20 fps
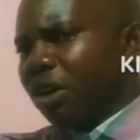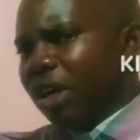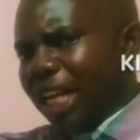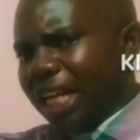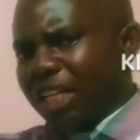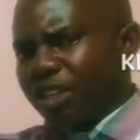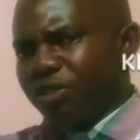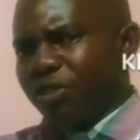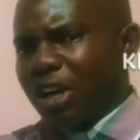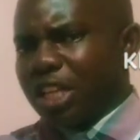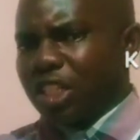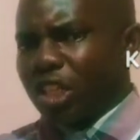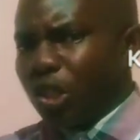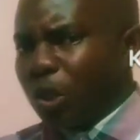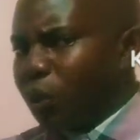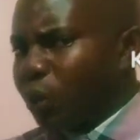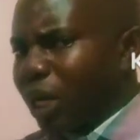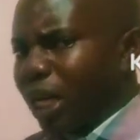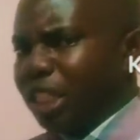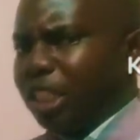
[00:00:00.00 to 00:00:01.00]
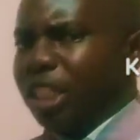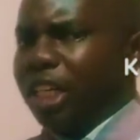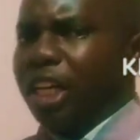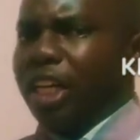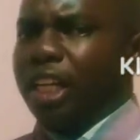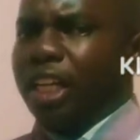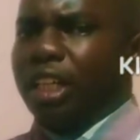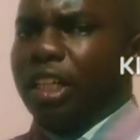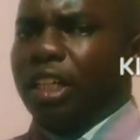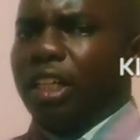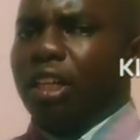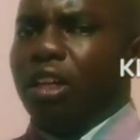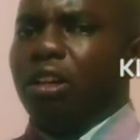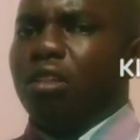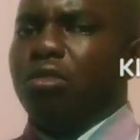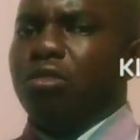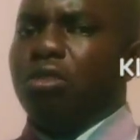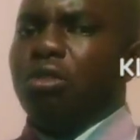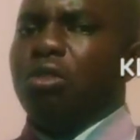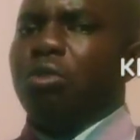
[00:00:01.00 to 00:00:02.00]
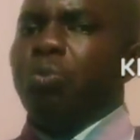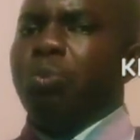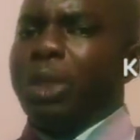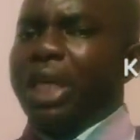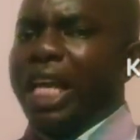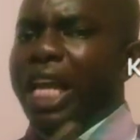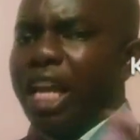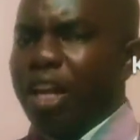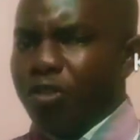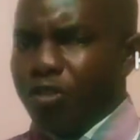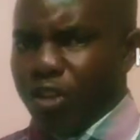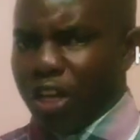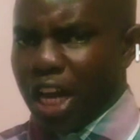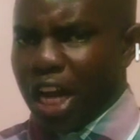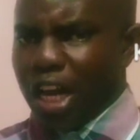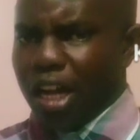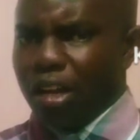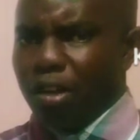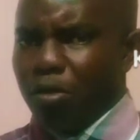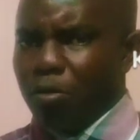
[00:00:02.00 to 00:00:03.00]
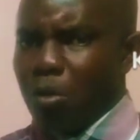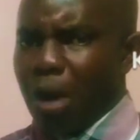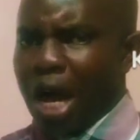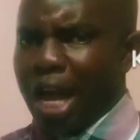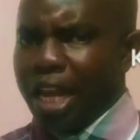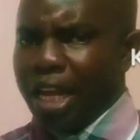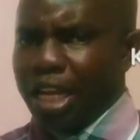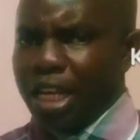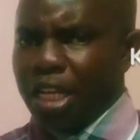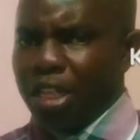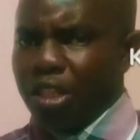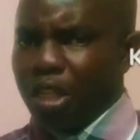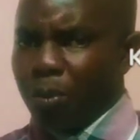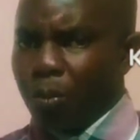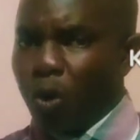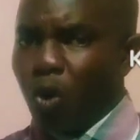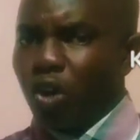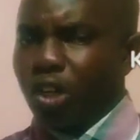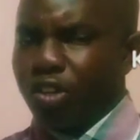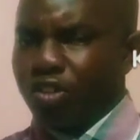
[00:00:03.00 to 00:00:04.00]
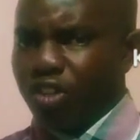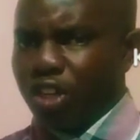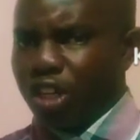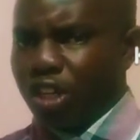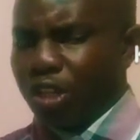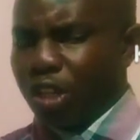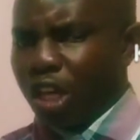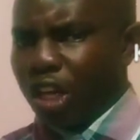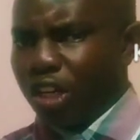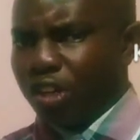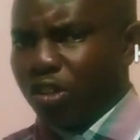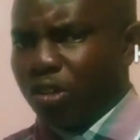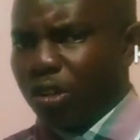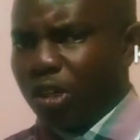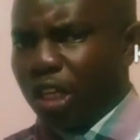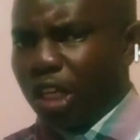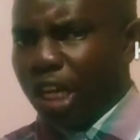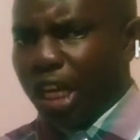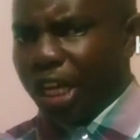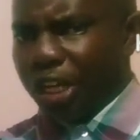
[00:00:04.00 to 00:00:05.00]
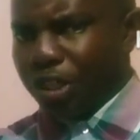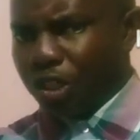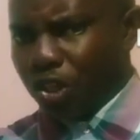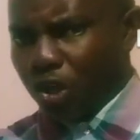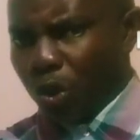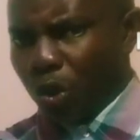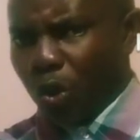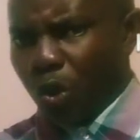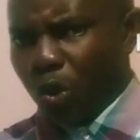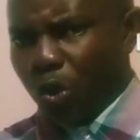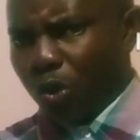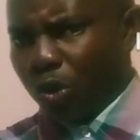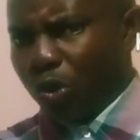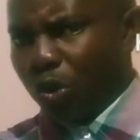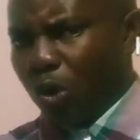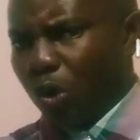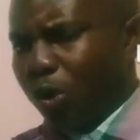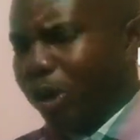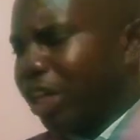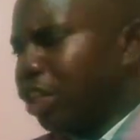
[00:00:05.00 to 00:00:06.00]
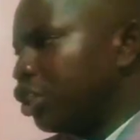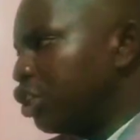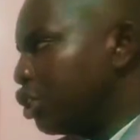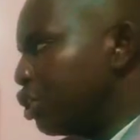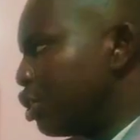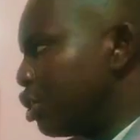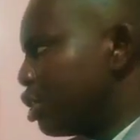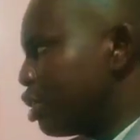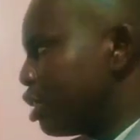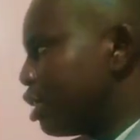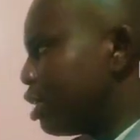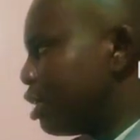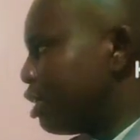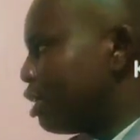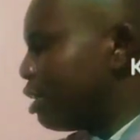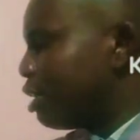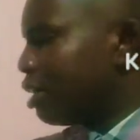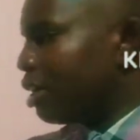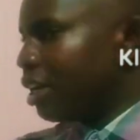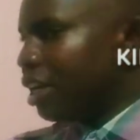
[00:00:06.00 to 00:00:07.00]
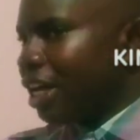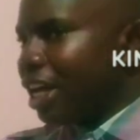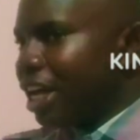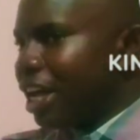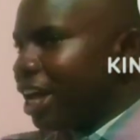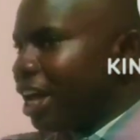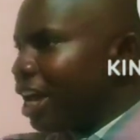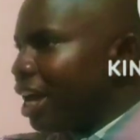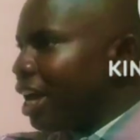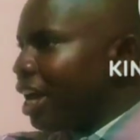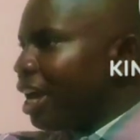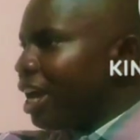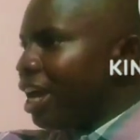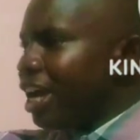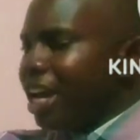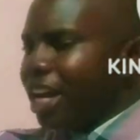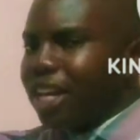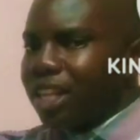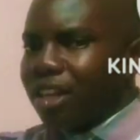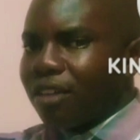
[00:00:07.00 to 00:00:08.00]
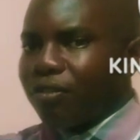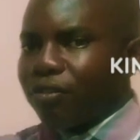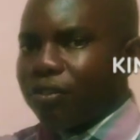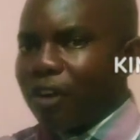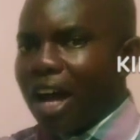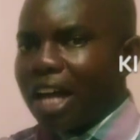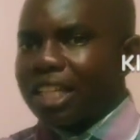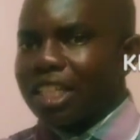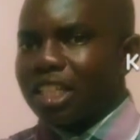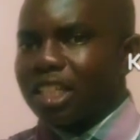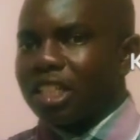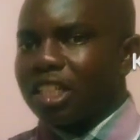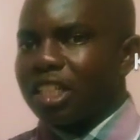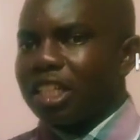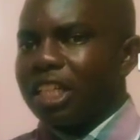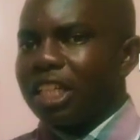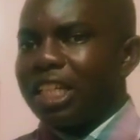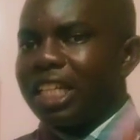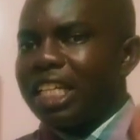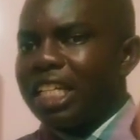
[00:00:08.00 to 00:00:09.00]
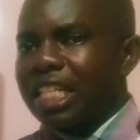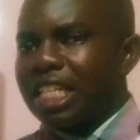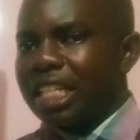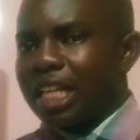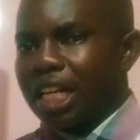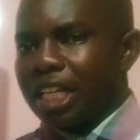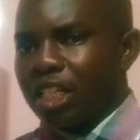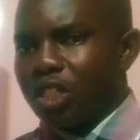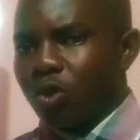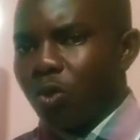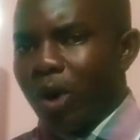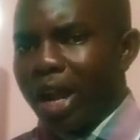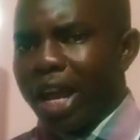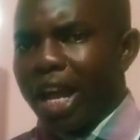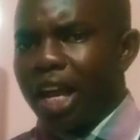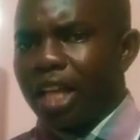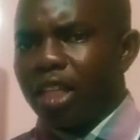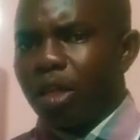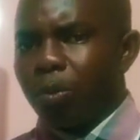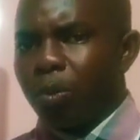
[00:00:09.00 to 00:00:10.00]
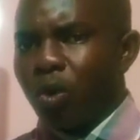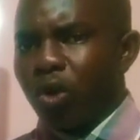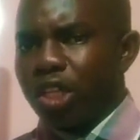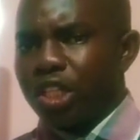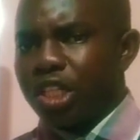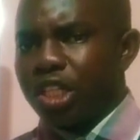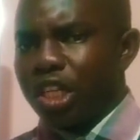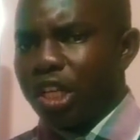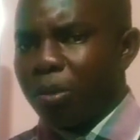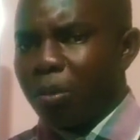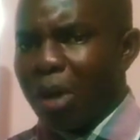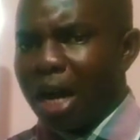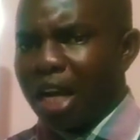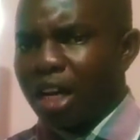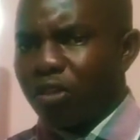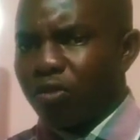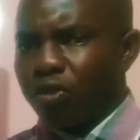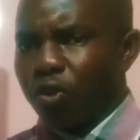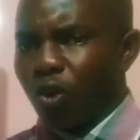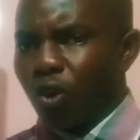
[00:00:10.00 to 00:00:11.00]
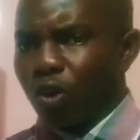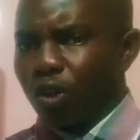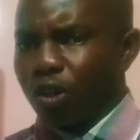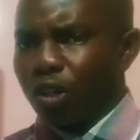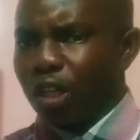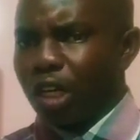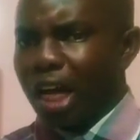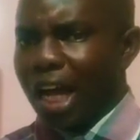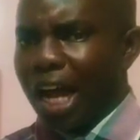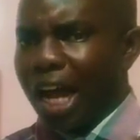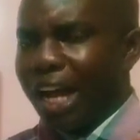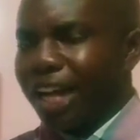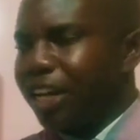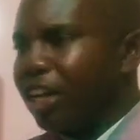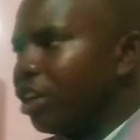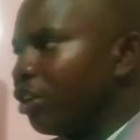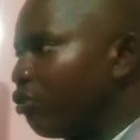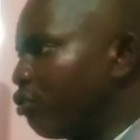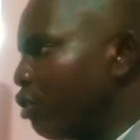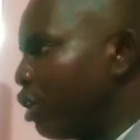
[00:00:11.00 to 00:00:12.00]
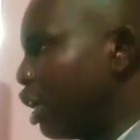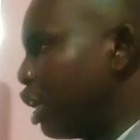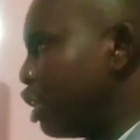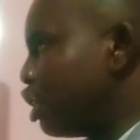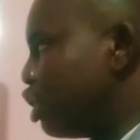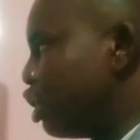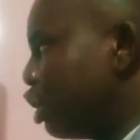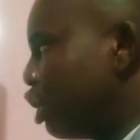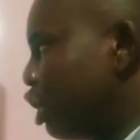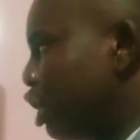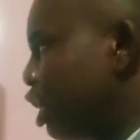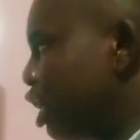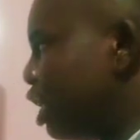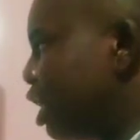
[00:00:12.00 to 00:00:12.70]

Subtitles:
Let's first look at the behavior by the police in the two occasions. In the first instance, where the police demand for identification,